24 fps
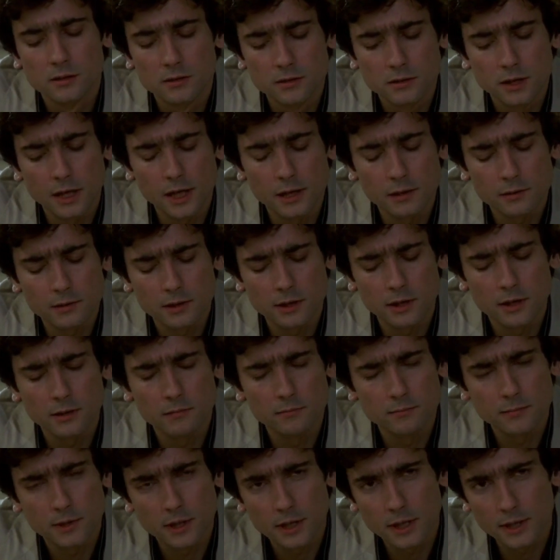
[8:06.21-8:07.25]
When they got to the
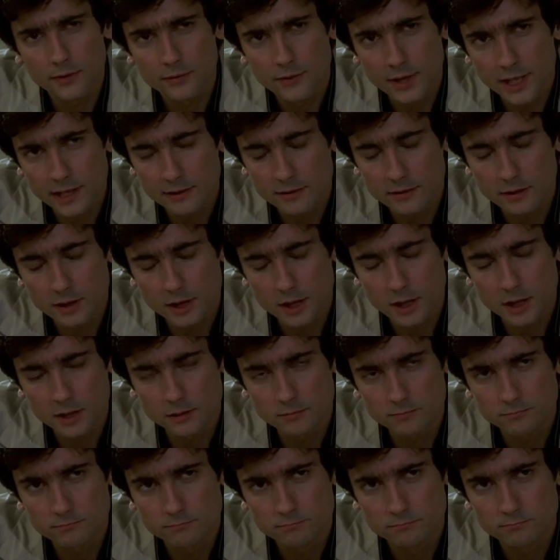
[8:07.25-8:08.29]
bar, he
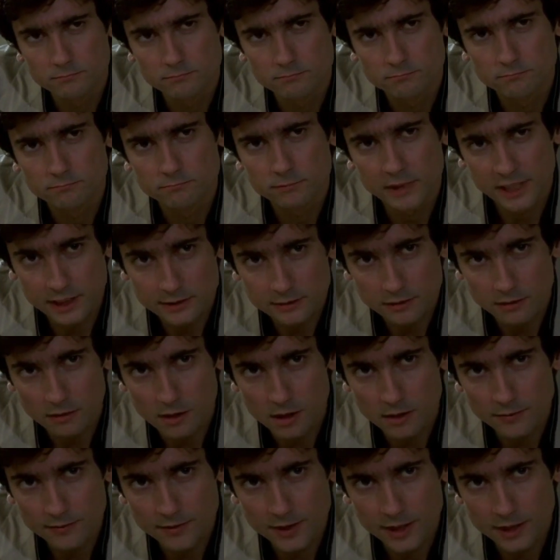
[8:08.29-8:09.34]
realized he had no money.